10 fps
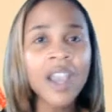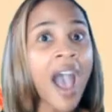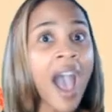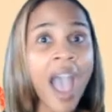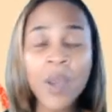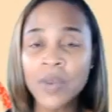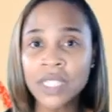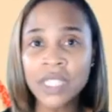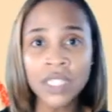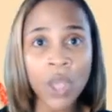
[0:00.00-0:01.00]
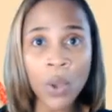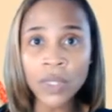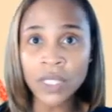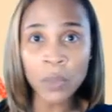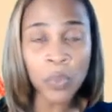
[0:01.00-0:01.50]
I was so
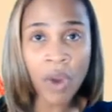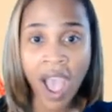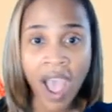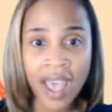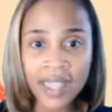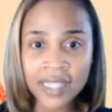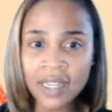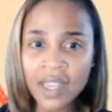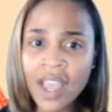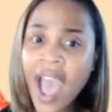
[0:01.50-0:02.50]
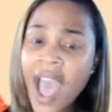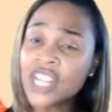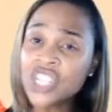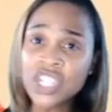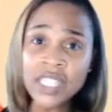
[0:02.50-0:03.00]
surprised, I
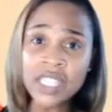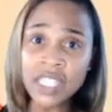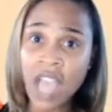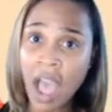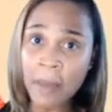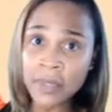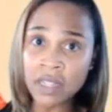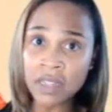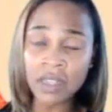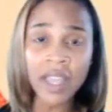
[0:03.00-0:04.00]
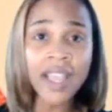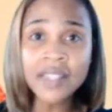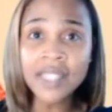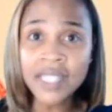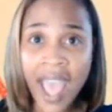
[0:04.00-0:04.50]
just stopped
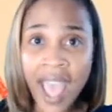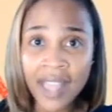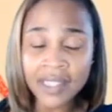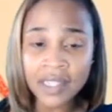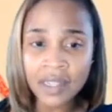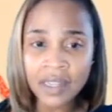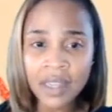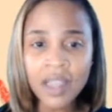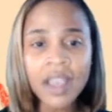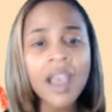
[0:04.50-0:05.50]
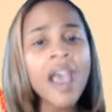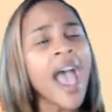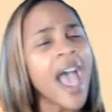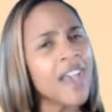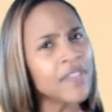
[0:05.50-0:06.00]
and sat.
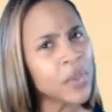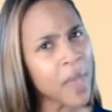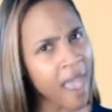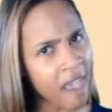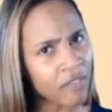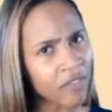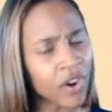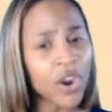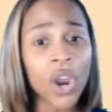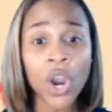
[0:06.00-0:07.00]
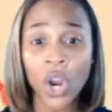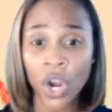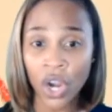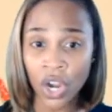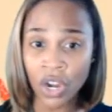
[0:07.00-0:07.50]
Have you ever
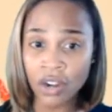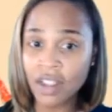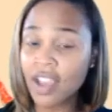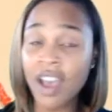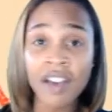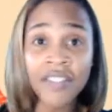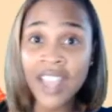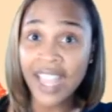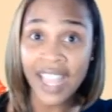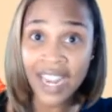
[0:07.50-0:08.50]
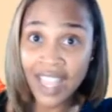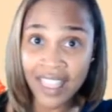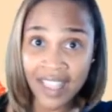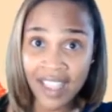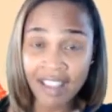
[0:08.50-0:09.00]
heard of
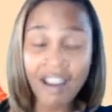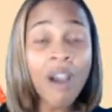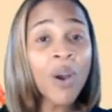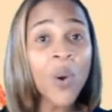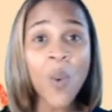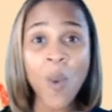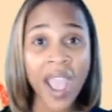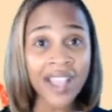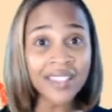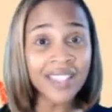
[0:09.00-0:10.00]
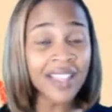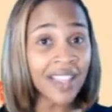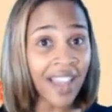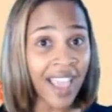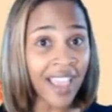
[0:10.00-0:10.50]
anything white
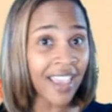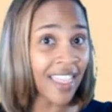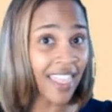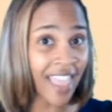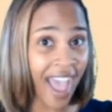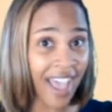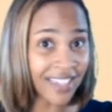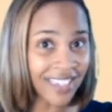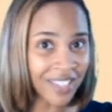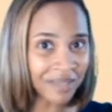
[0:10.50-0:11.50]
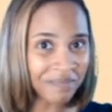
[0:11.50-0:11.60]
like that?